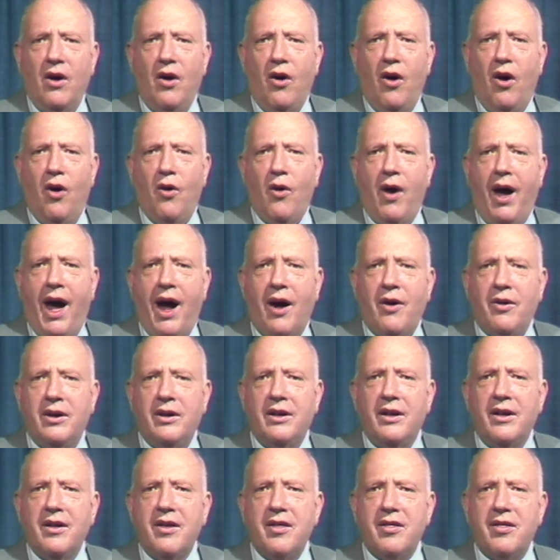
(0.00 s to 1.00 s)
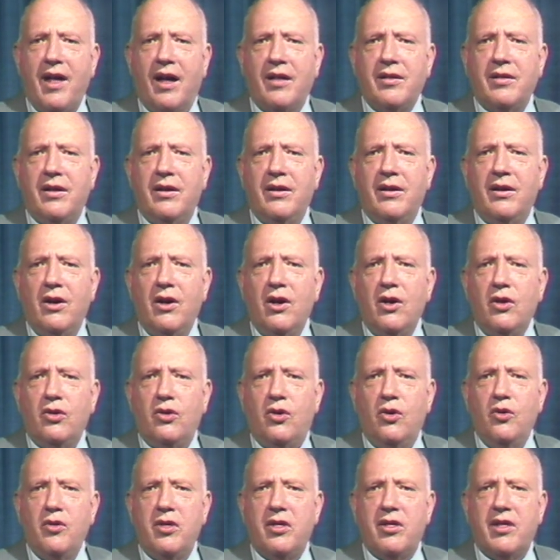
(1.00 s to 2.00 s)
O'Hara, center,
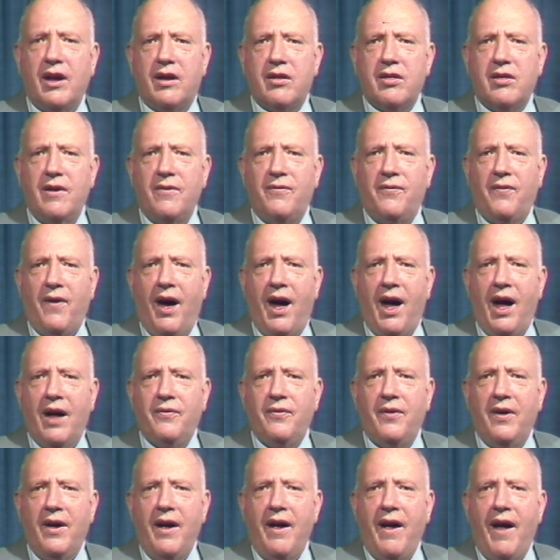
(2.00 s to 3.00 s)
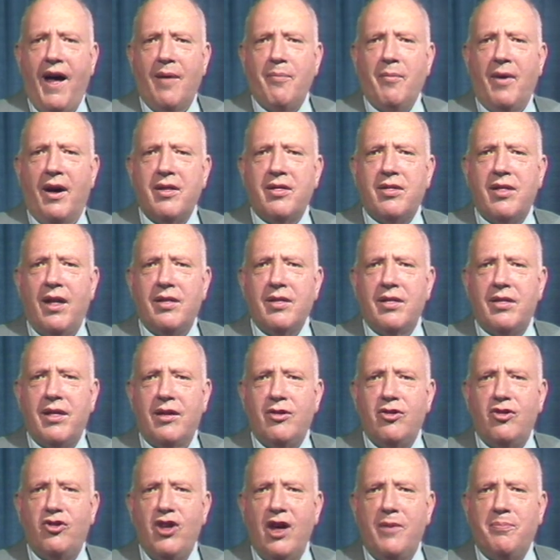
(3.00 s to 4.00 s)
265. And my son
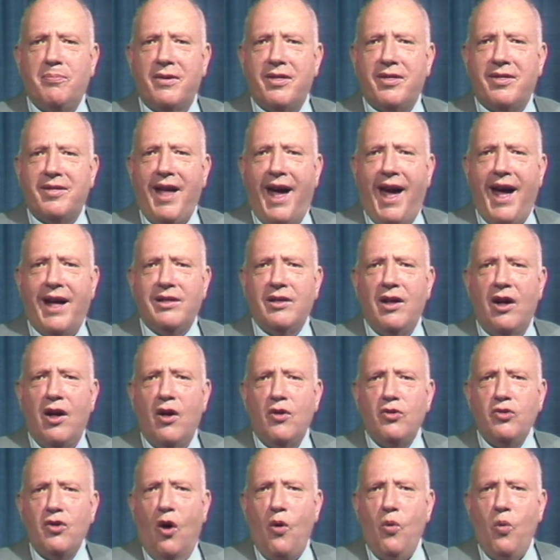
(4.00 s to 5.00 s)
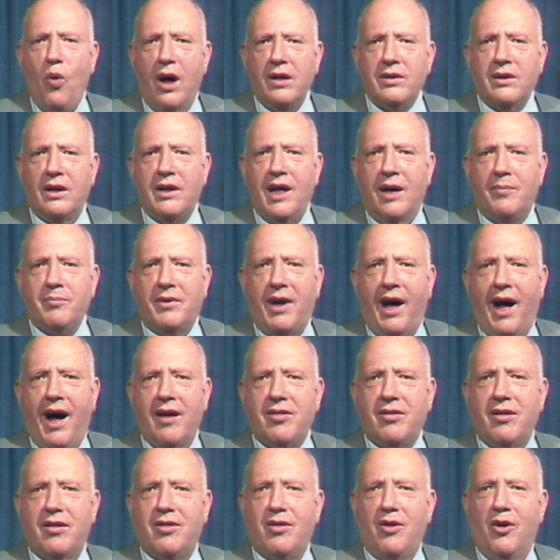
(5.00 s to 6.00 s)
said, Jeepers, Dad, no wonder them
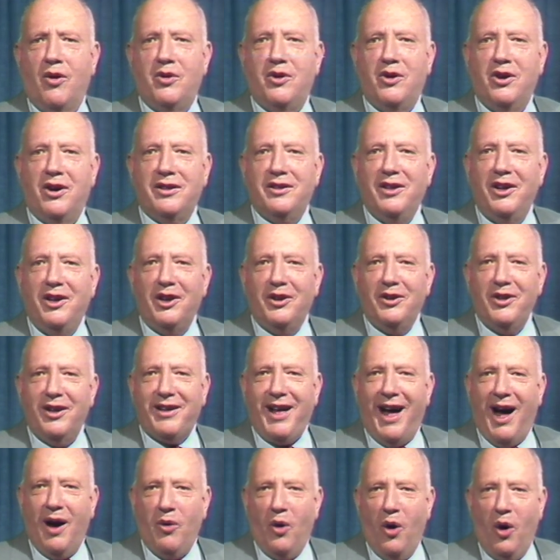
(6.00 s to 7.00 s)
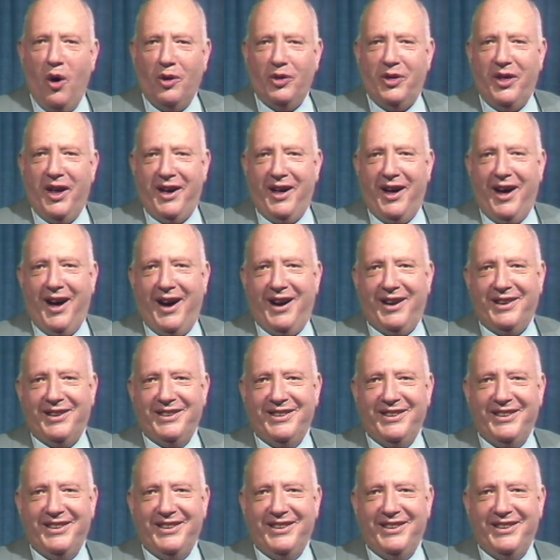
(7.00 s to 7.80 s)
guys are so good. Look how old they are.